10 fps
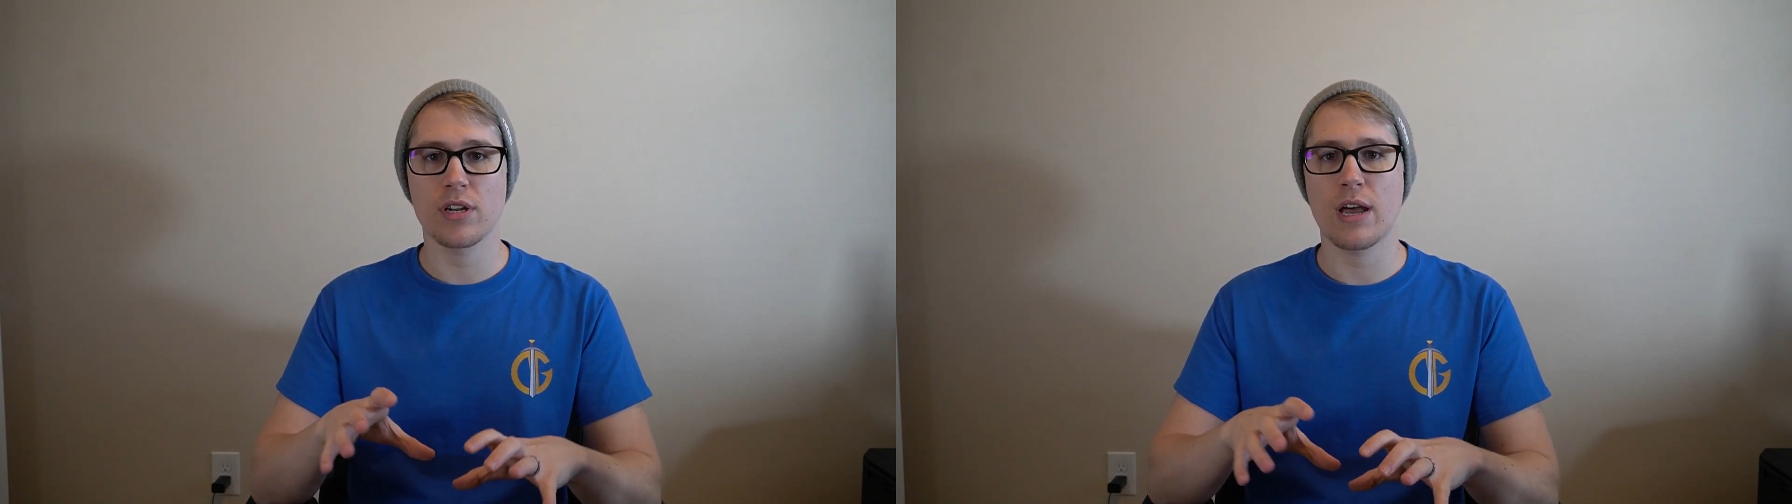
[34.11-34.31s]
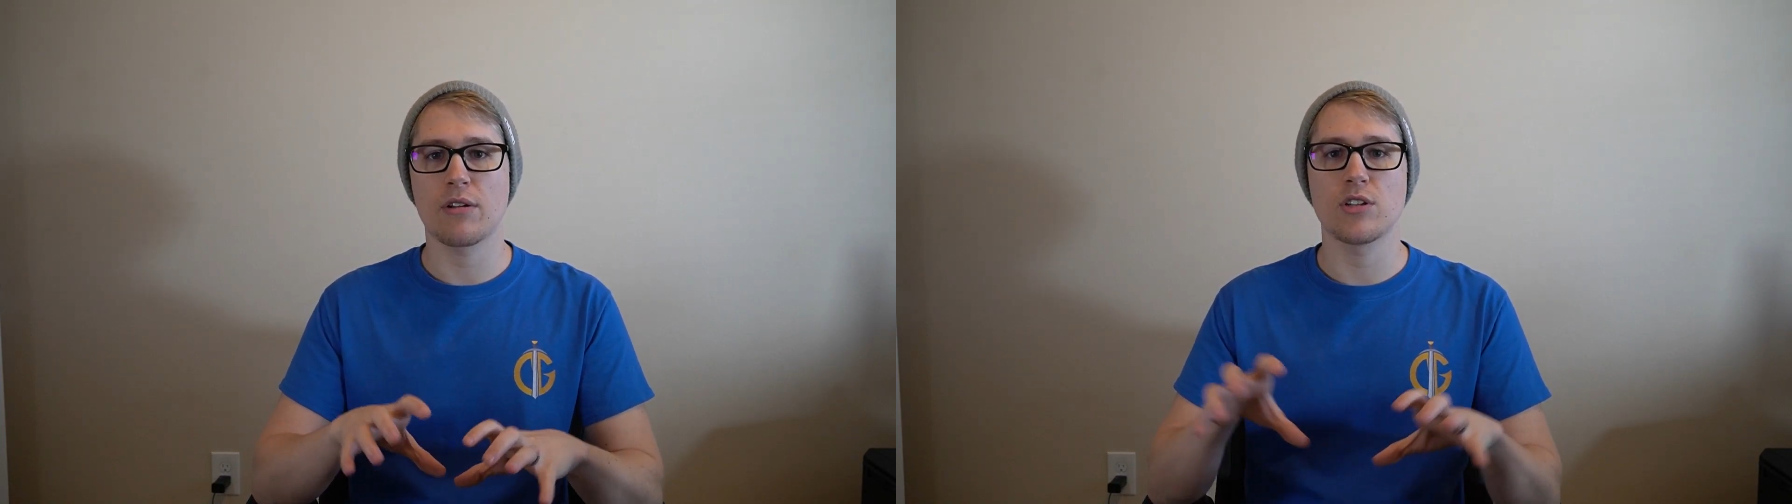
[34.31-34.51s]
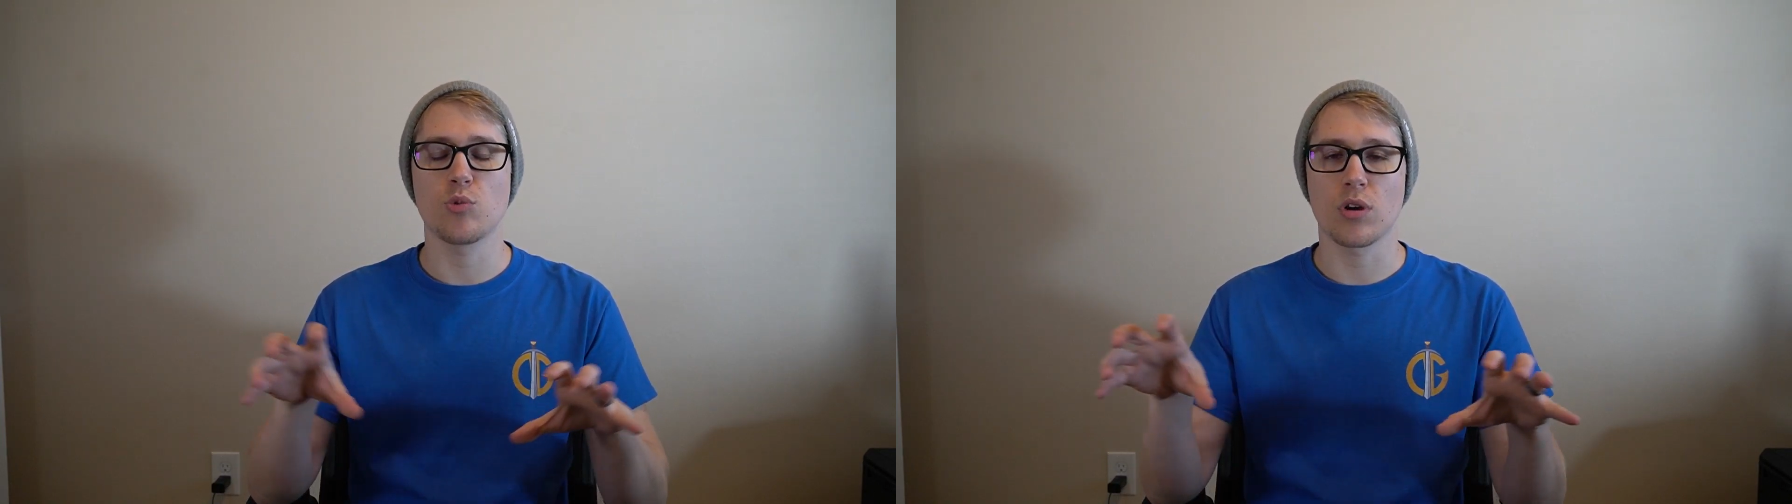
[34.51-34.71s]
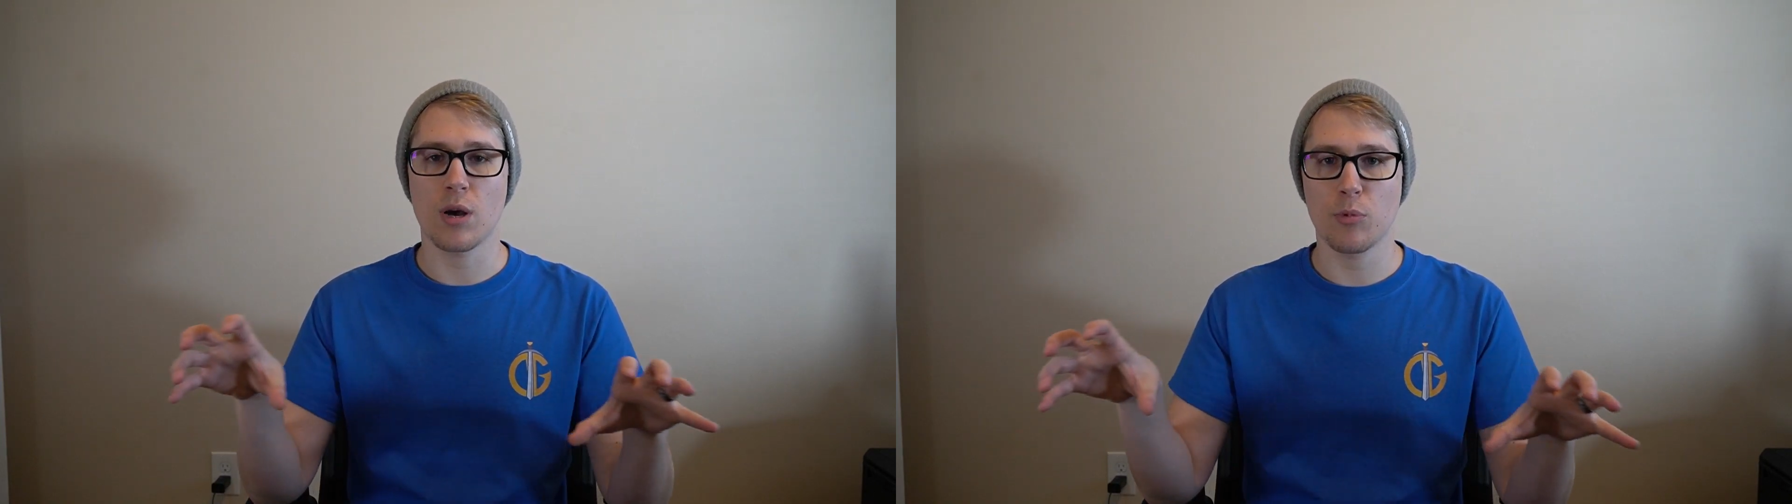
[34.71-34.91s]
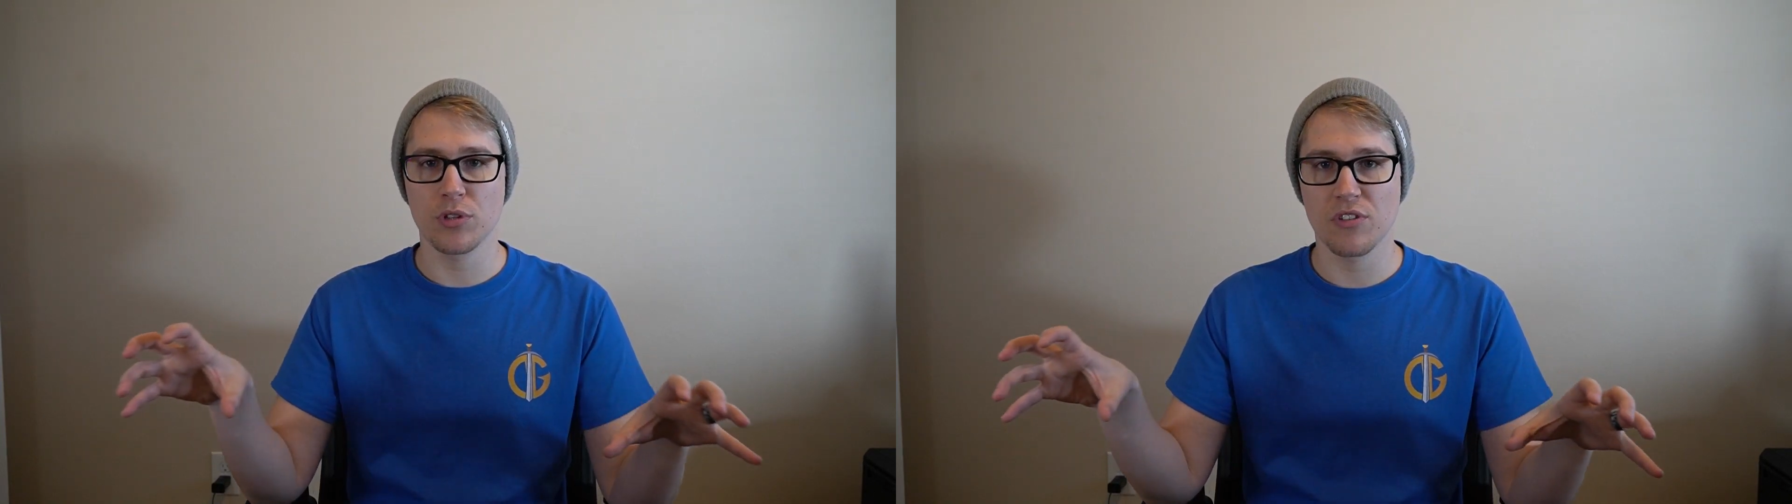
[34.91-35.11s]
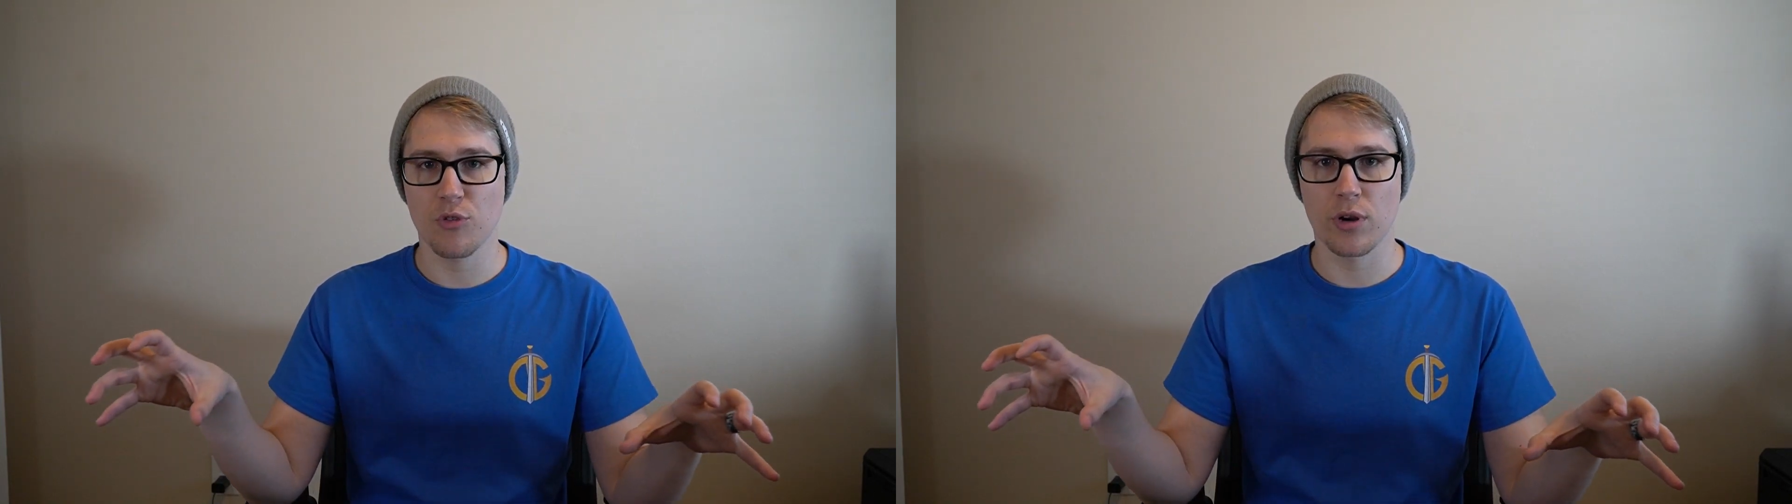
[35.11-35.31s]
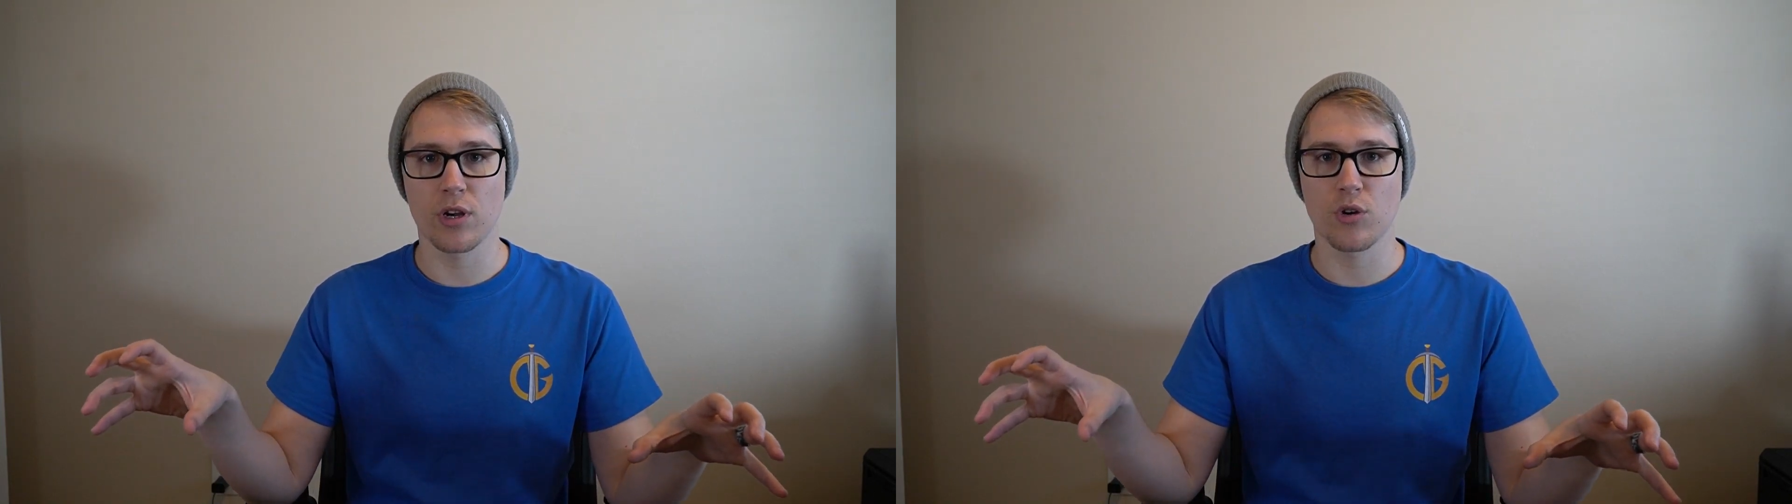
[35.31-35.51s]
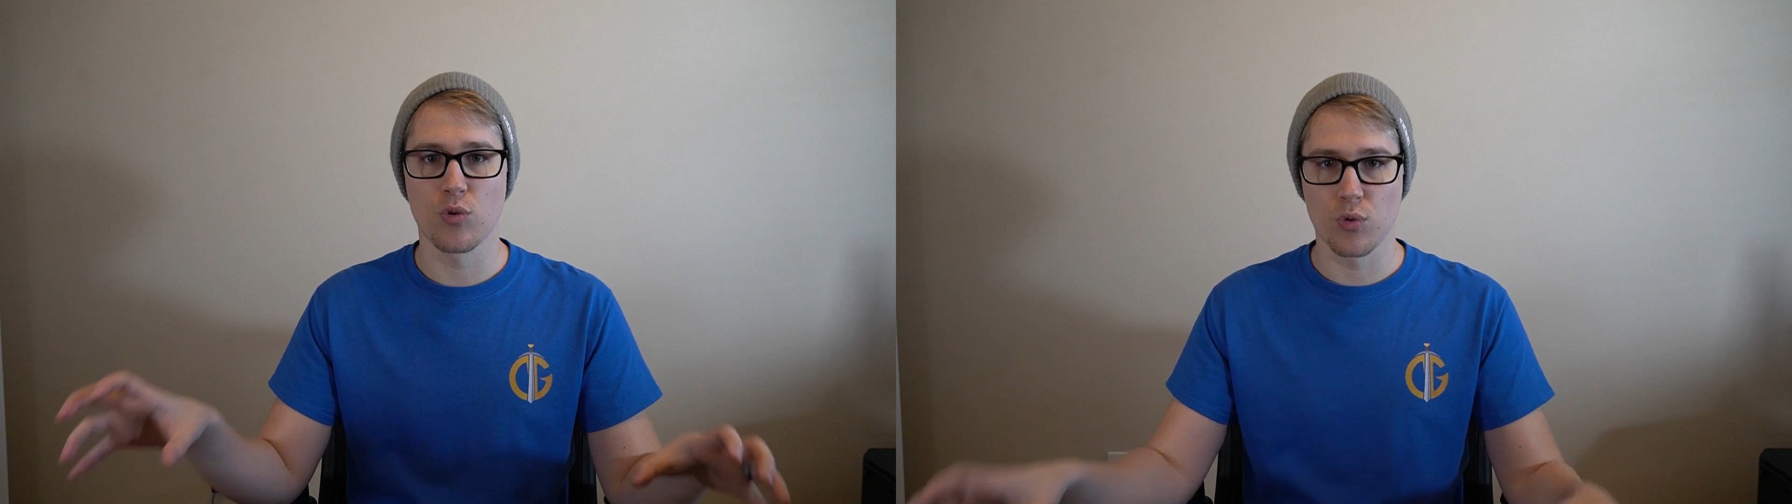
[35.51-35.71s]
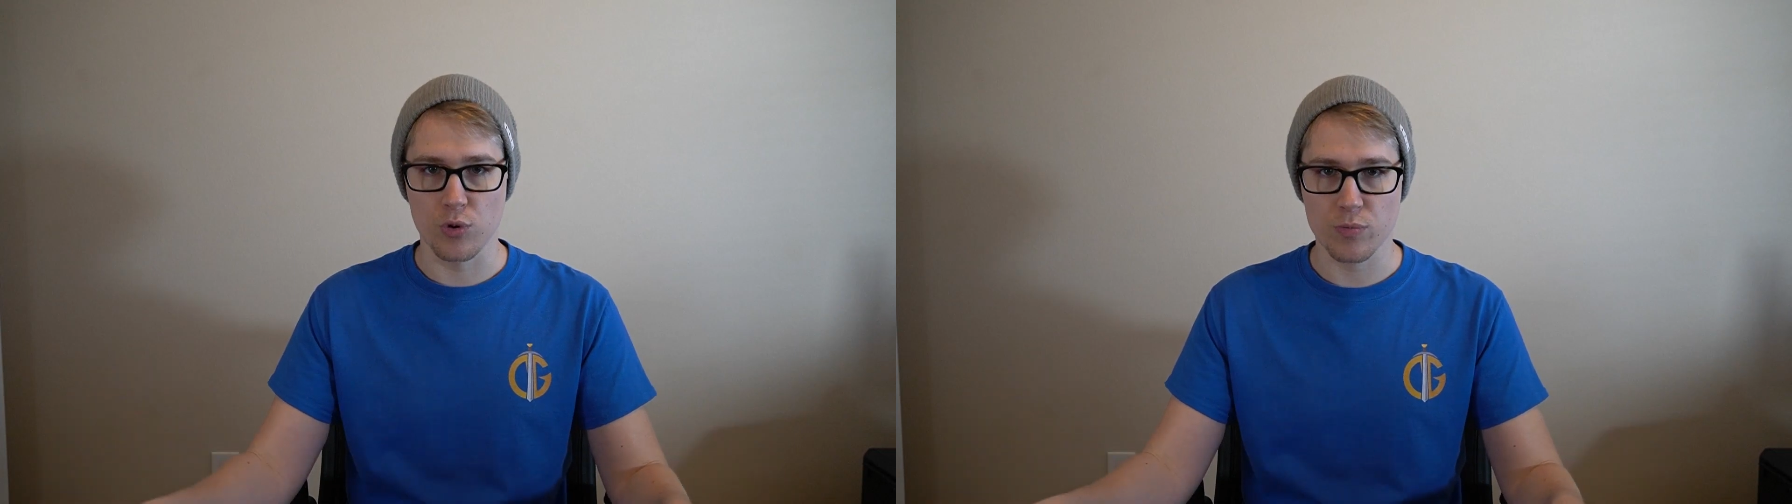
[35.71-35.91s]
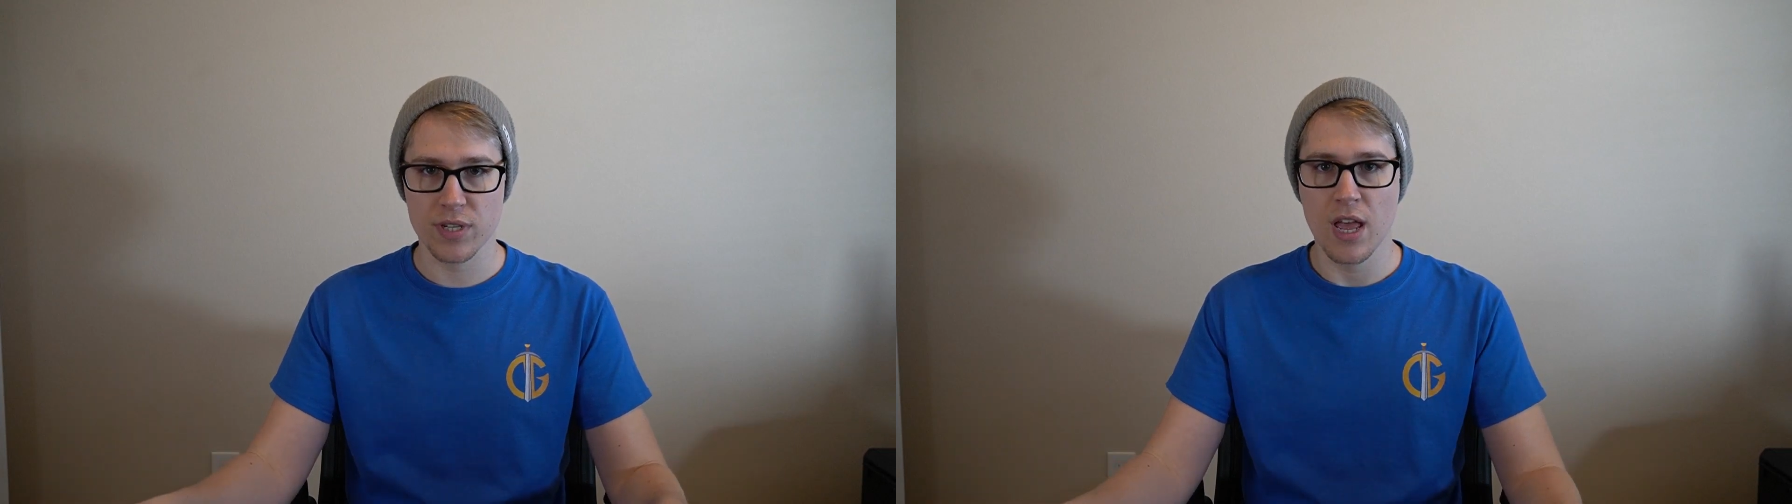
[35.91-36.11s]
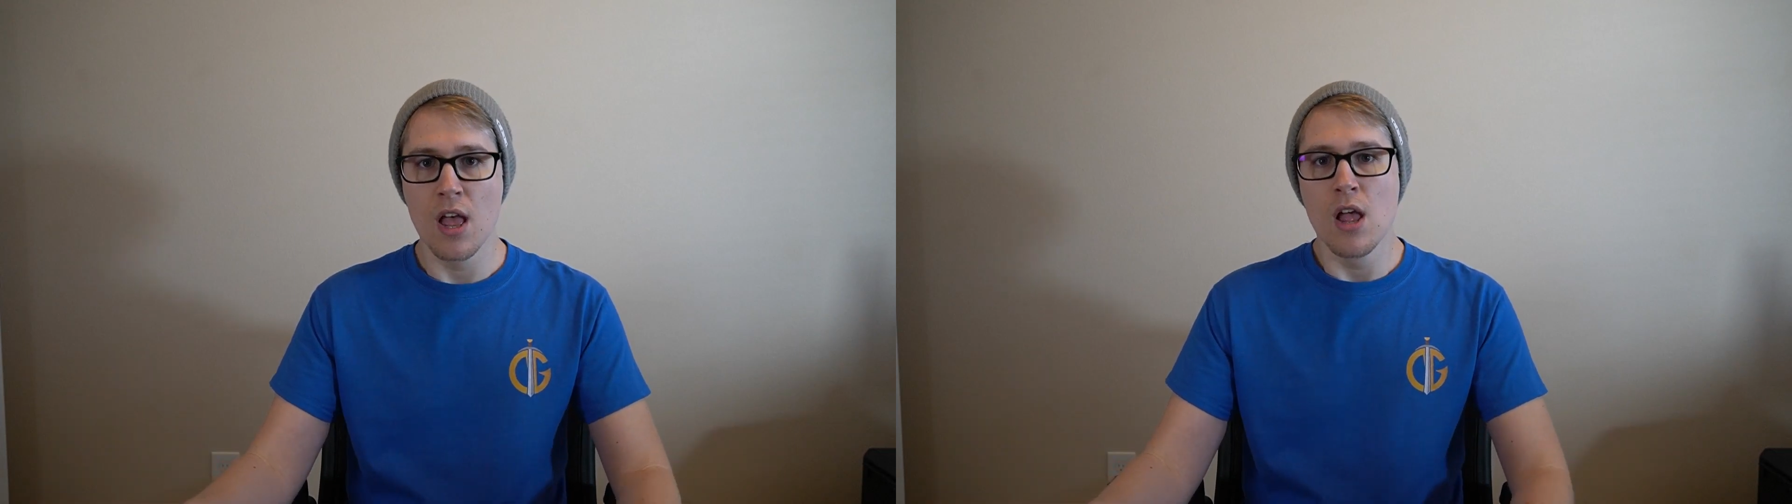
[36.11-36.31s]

down into a couple different groups.